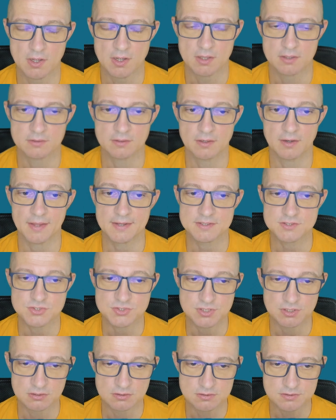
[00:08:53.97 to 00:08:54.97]
The next
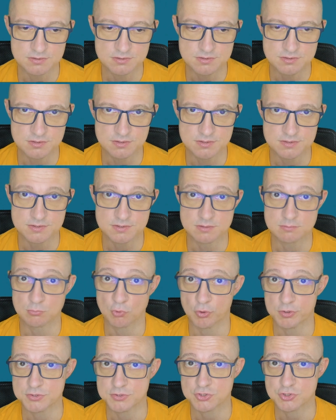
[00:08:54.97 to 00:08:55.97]
challenge is the
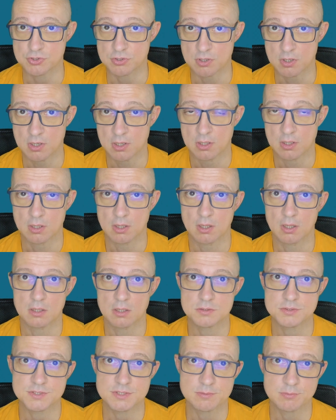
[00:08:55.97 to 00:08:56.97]
moisture.
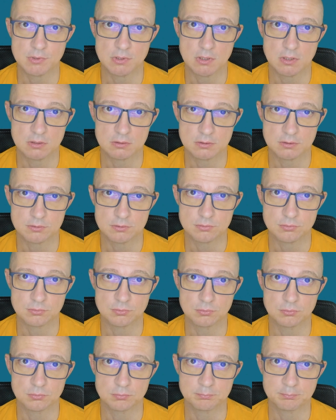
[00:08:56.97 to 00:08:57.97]
Similarly
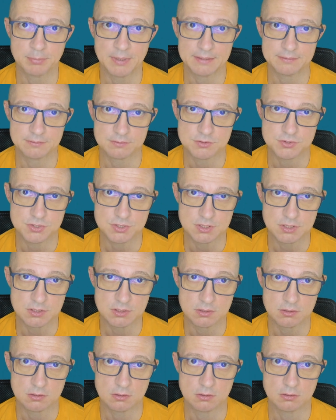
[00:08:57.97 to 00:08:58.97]
to
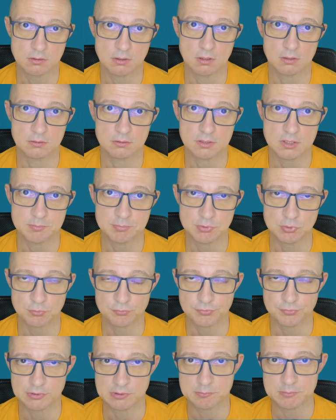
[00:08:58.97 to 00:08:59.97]
PETG, TPU
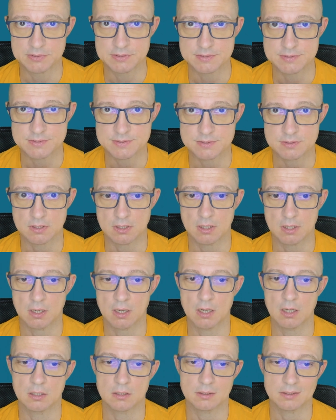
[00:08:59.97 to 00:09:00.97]
filaments
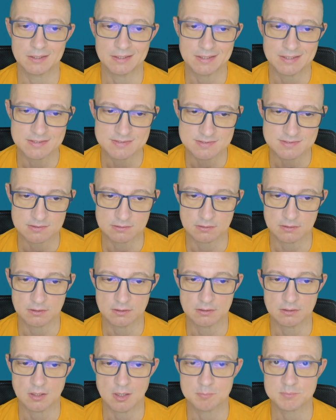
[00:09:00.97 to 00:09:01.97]
are
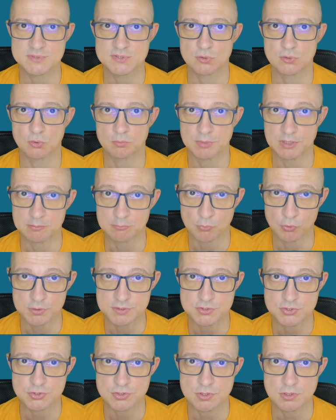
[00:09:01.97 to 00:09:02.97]
easily absorbing
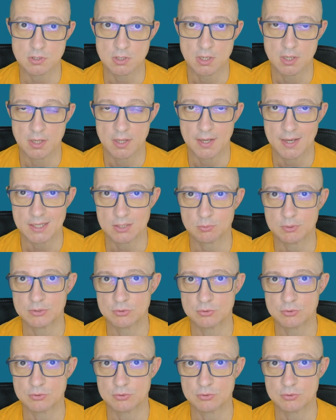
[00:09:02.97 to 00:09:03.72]
moisture, and when you